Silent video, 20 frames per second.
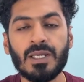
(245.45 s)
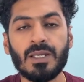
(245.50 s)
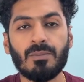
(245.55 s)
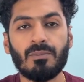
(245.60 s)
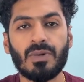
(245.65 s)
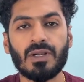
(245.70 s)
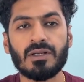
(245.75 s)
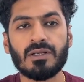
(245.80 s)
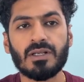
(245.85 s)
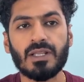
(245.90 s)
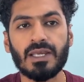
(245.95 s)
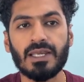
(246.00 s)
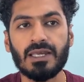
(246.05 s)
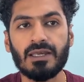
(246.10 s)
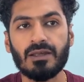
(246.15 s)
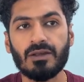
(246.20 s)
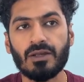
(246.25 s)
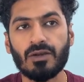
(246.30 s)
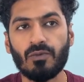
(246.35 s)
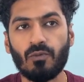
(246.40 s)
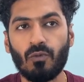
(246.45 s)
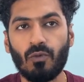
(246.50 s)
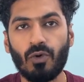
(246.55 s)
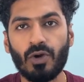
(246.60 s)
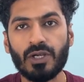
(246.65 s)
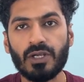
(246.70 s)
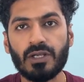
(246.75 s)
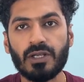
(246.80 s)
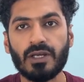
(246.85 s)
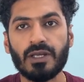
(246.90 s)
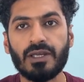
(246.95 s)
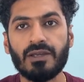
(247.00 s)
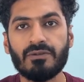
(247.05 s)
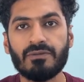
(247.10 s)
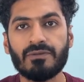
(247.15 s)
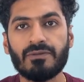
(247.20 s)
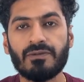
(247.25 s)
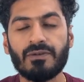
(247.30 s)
But what if